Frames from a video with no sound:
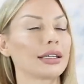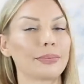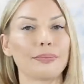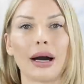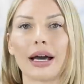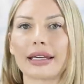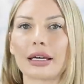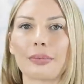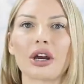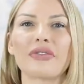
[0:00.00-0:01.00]
buying a
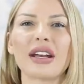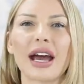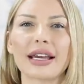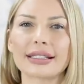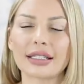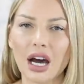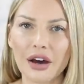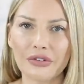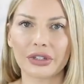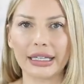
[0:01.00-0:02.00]
pair of nice
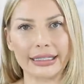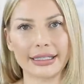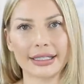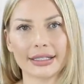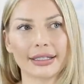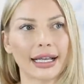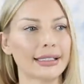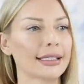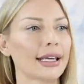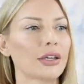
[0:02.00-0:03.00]
cufflinks.
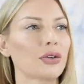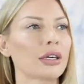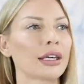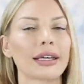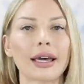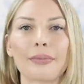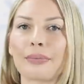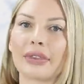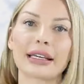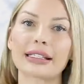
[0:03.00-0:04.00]
Let's say you can get
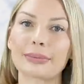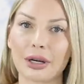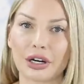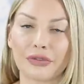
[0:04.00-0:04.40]
a nice pair